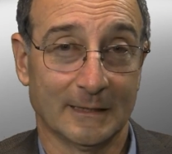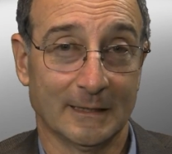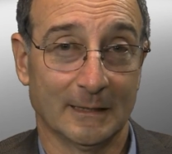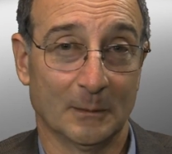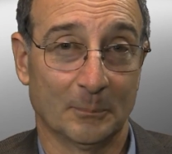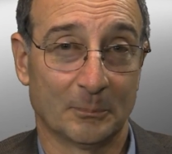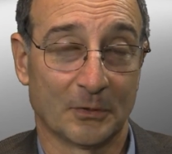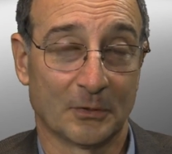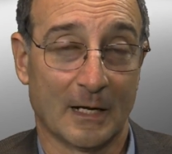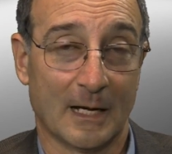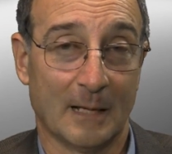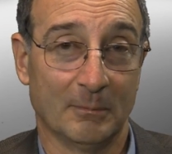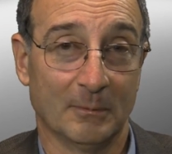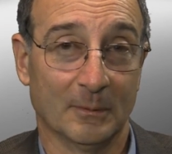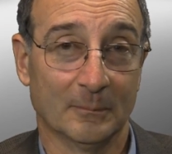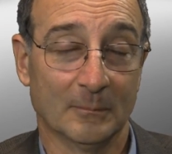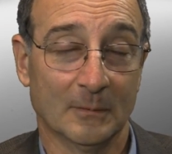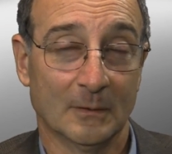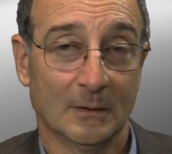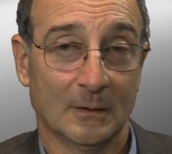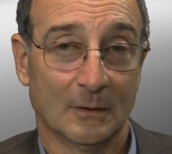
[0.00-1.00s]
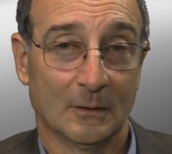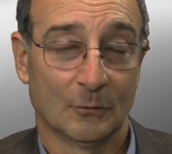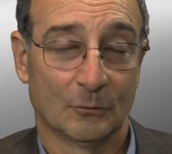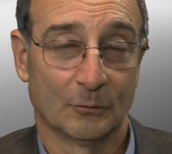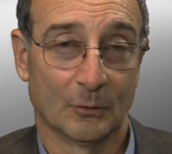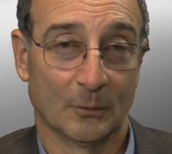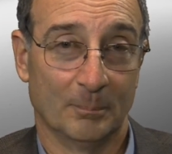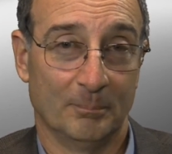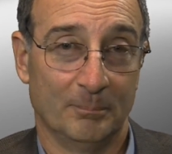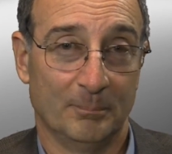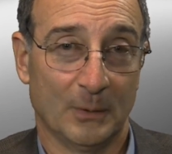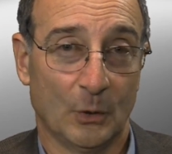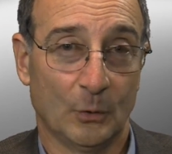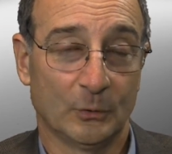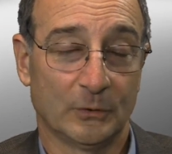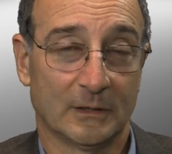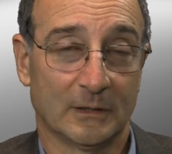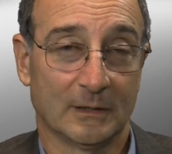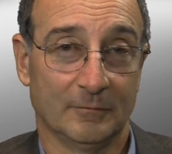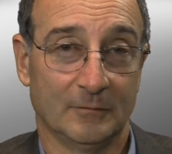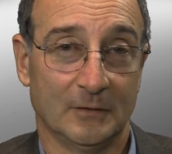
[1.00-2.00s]
the problem for both
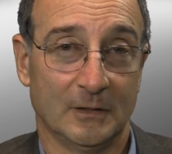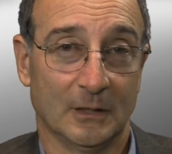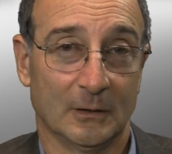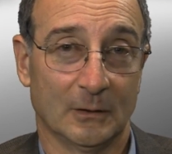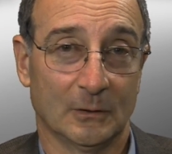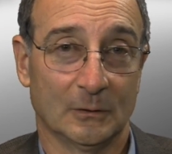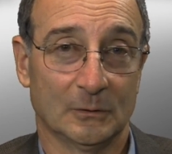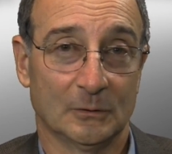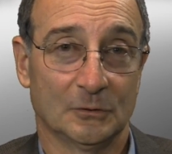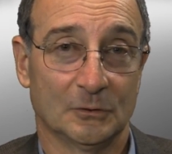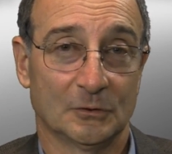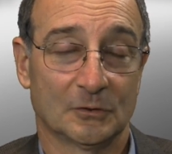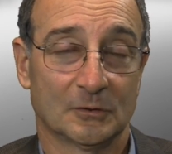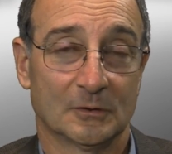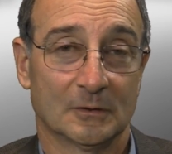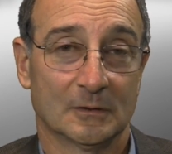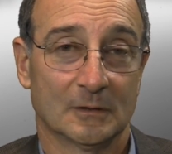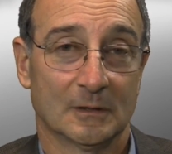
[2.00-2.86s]
of those